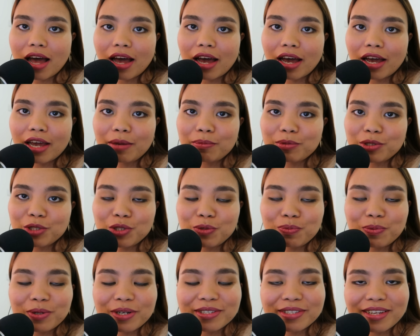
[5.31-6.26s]
I'm
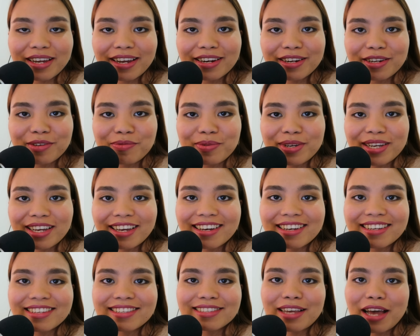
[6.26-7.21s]
super excited
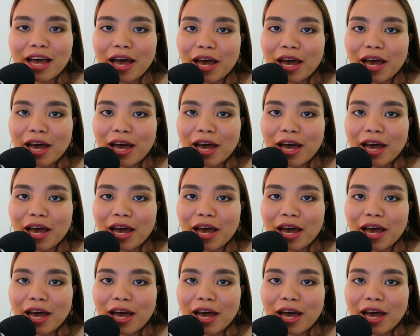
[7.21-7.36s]
because